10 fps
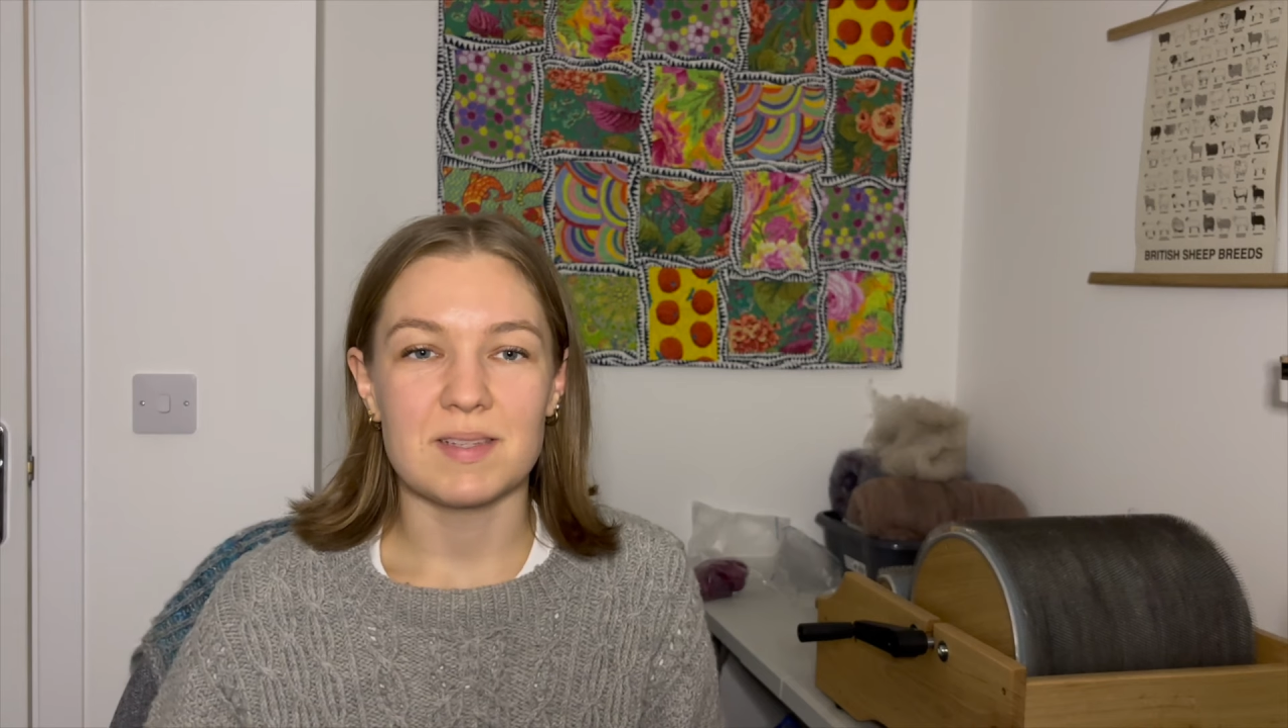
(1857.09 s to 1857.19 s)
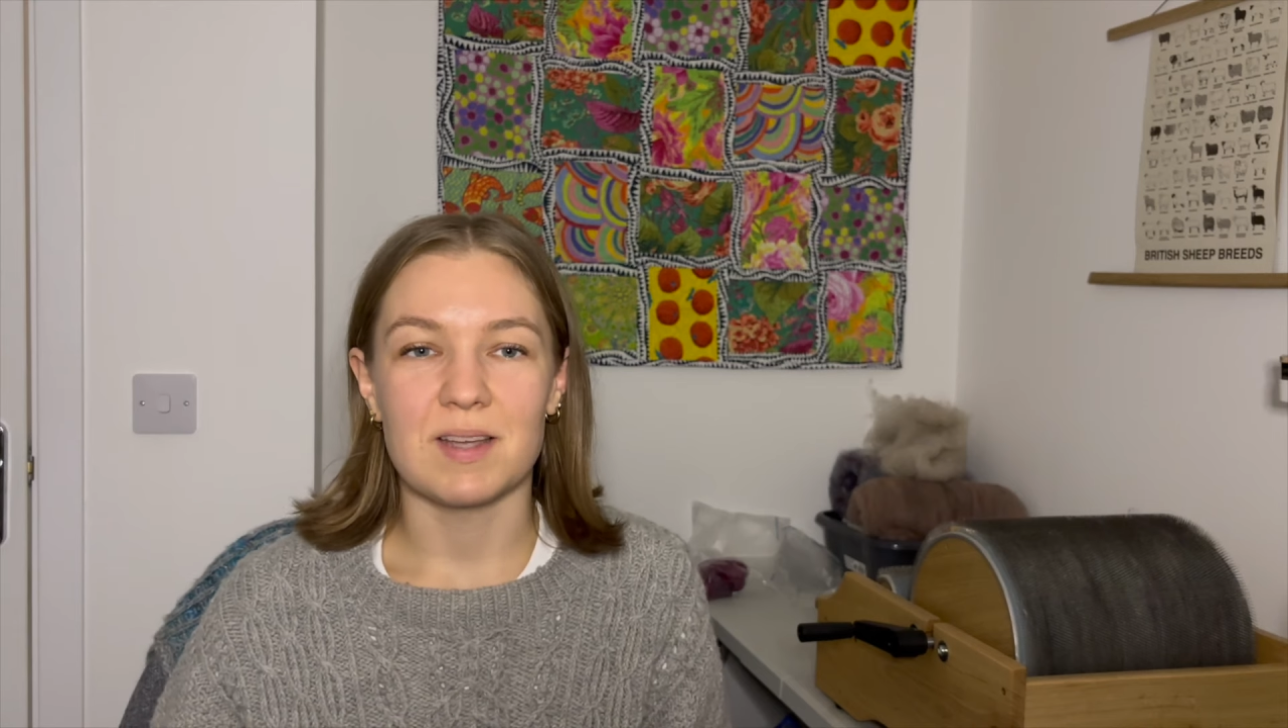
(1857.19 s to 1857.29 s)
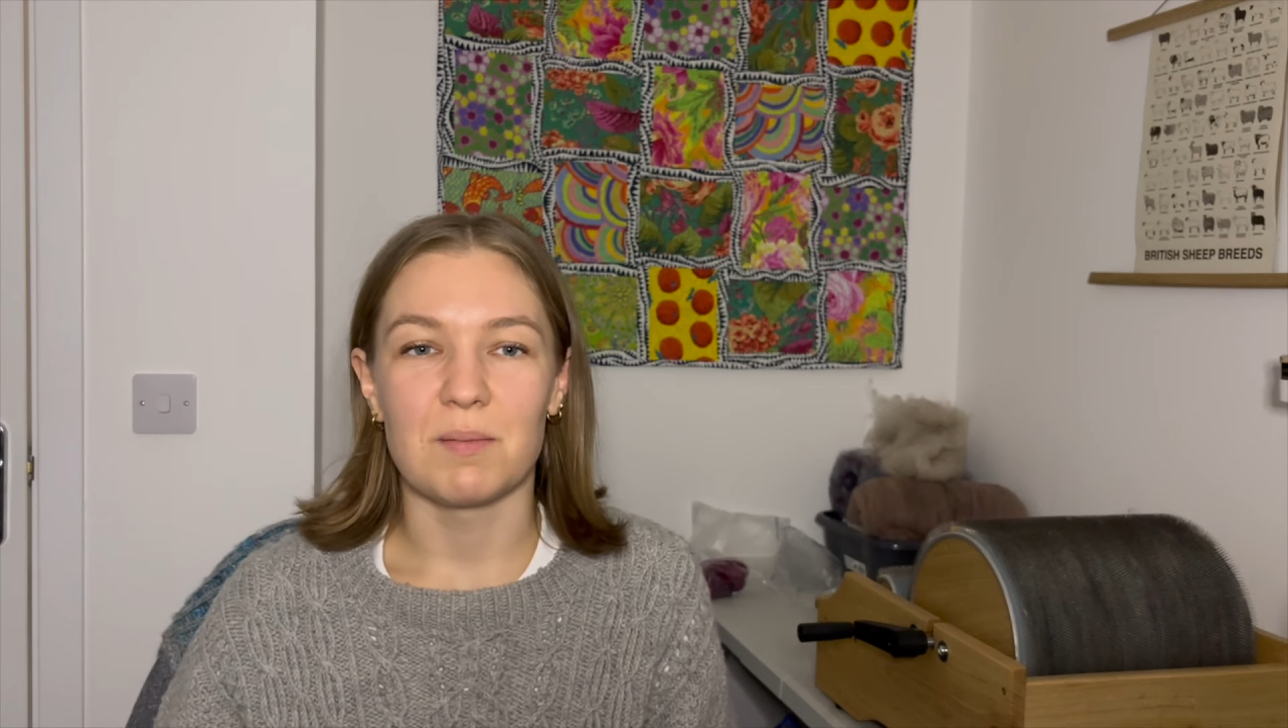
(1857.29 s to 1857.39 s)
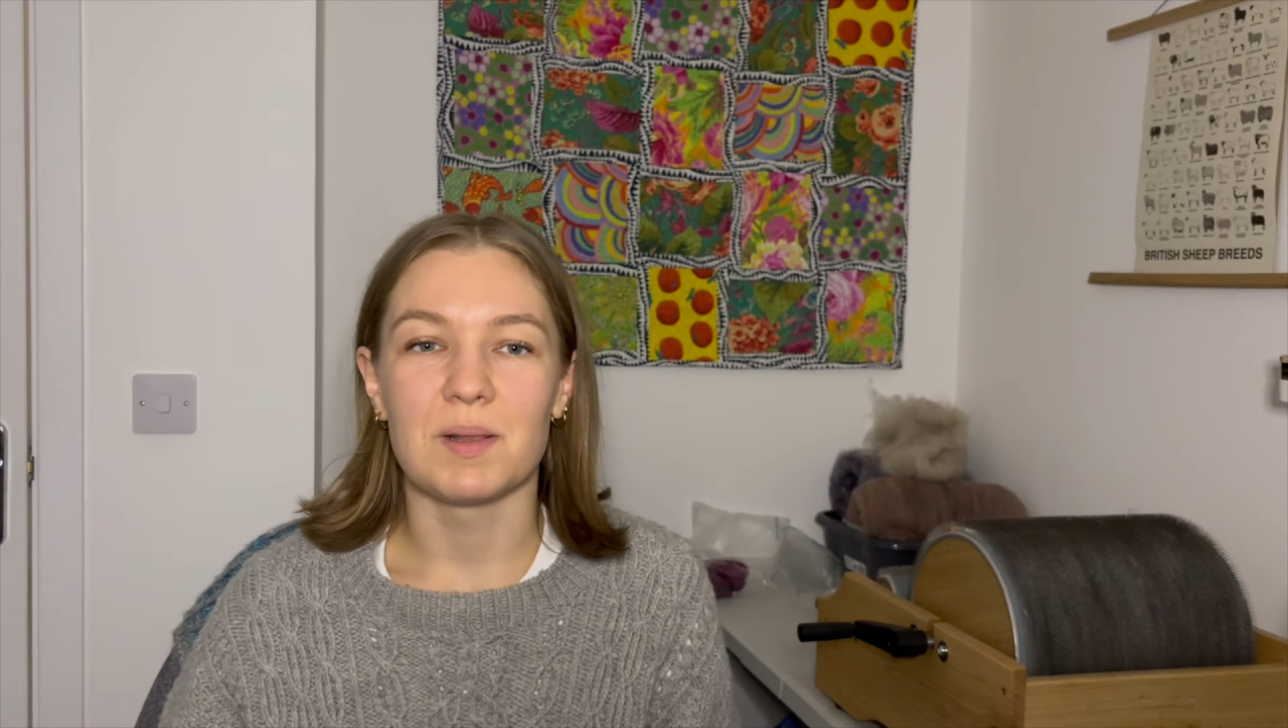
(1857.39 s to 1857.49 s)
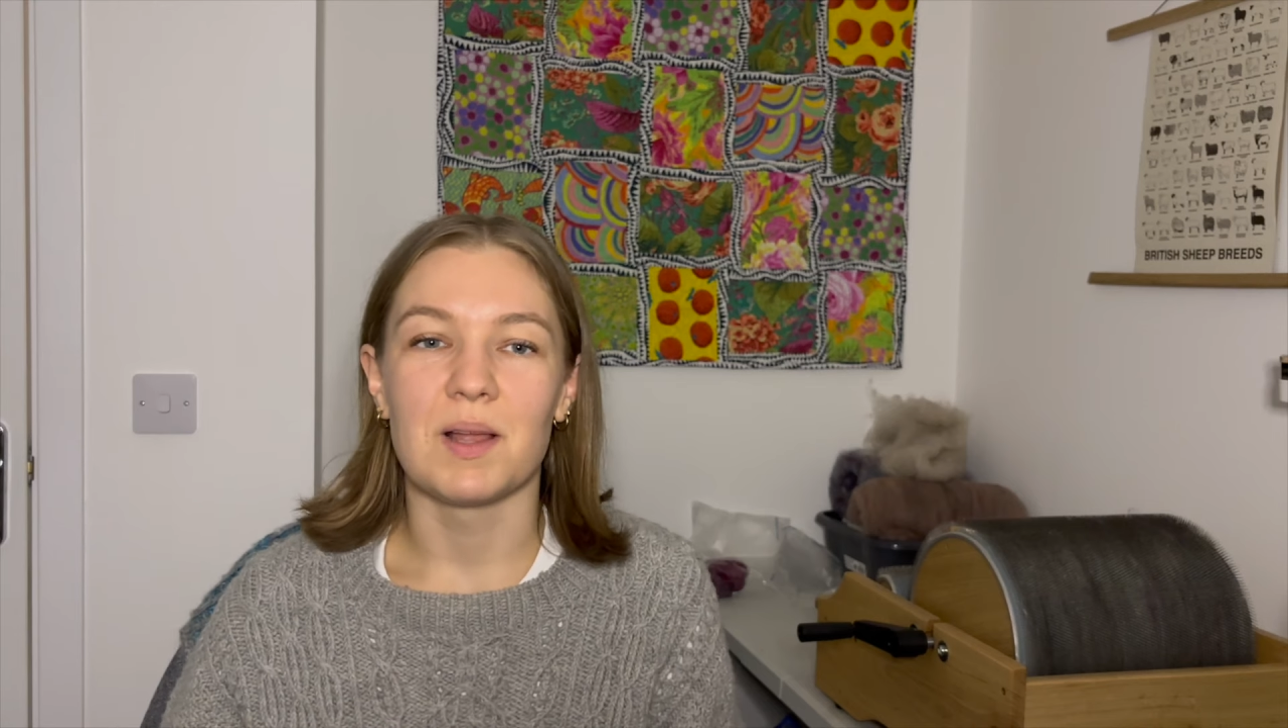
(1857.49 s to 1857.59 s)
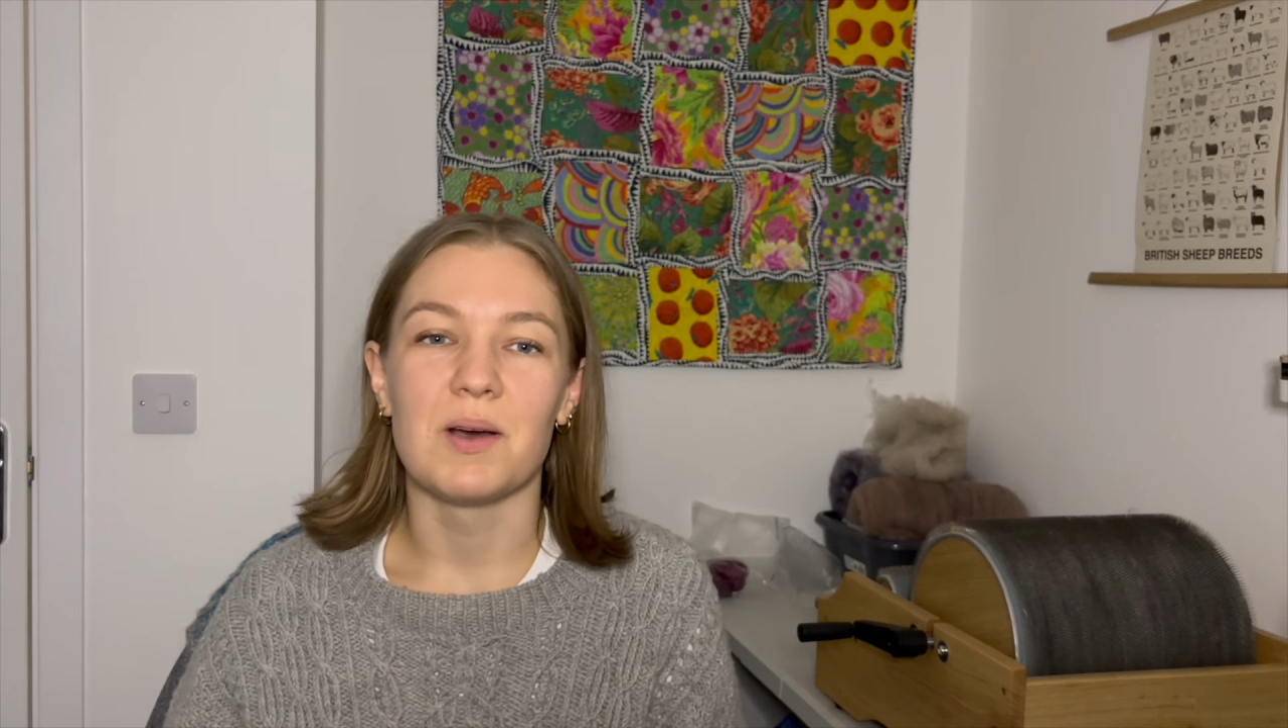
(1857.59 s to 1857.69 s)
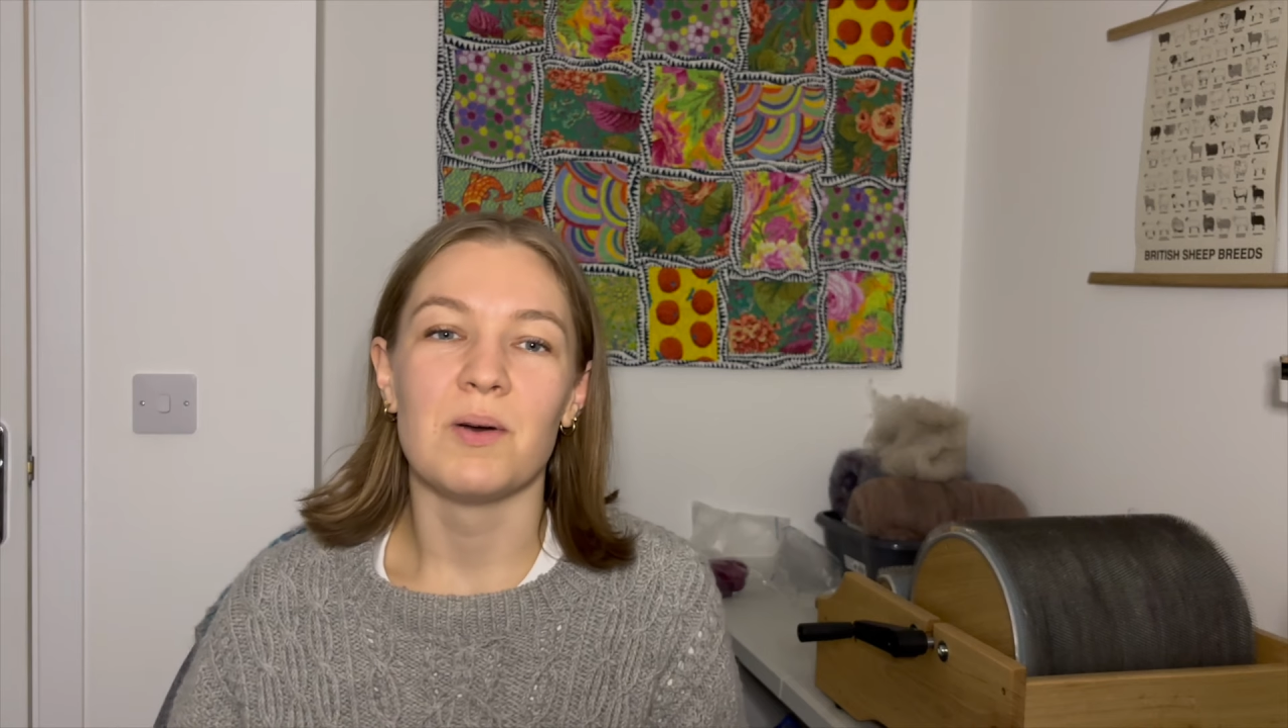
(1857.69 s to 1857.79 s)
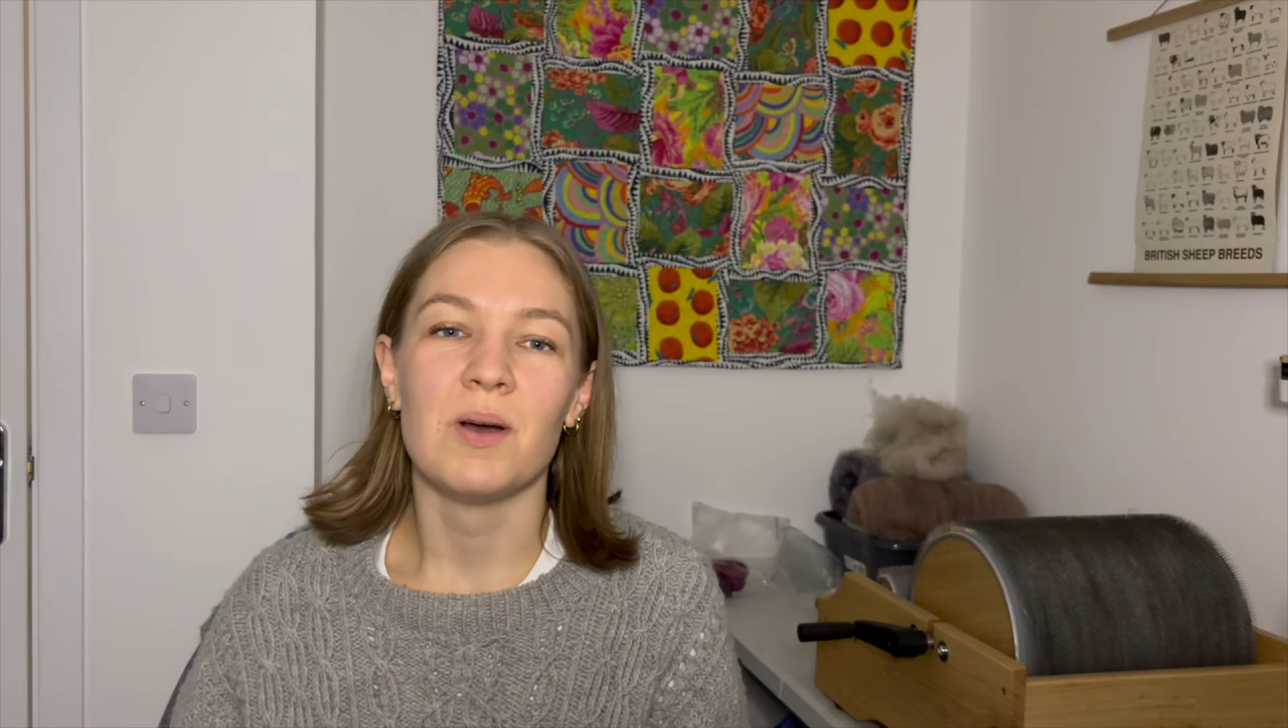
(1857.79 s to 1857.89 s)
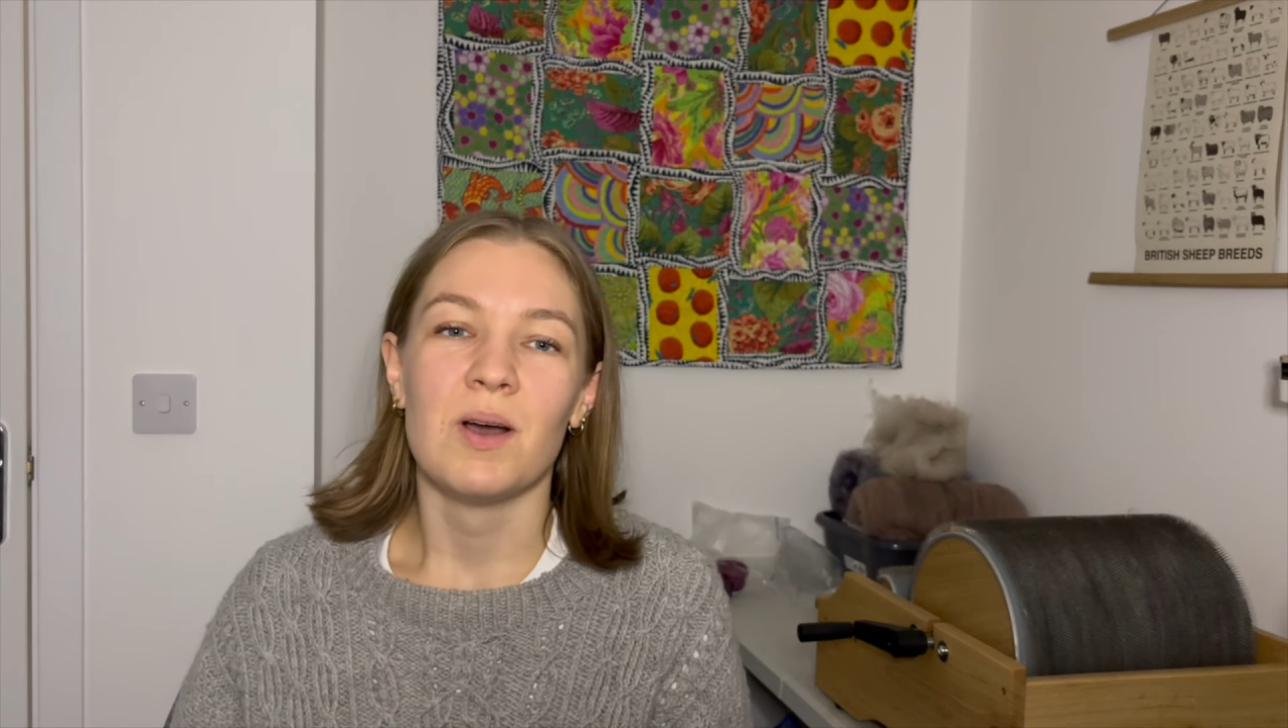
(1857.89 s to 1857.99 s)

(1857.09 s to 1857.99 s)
down below